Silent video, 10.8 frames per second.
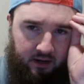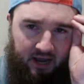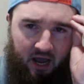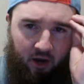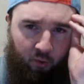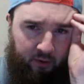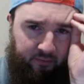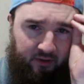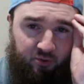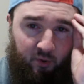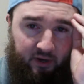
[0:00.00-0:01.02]
Calgary
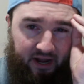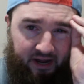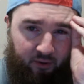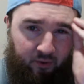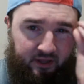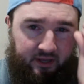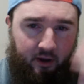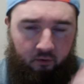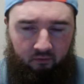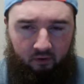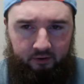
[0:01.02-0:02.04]
plus 180 with the
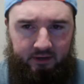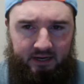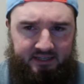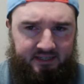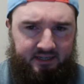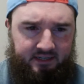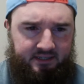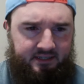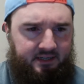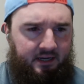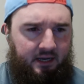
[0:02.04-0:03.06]
over-under at 6.